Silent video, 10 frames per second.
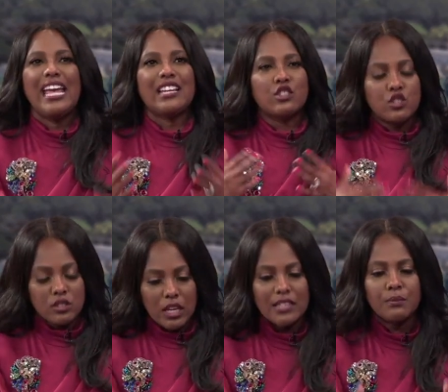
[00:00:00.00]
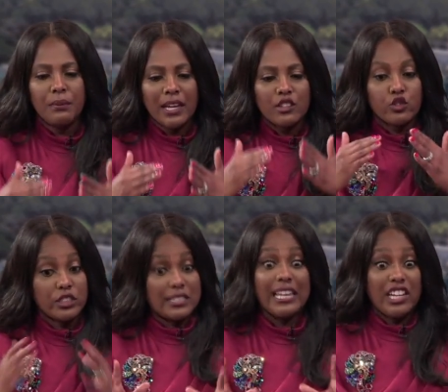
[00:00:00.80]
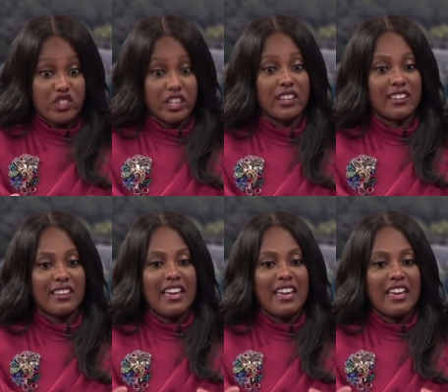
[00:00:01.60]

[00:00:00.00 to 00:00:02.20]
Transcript: It's, it's being strategic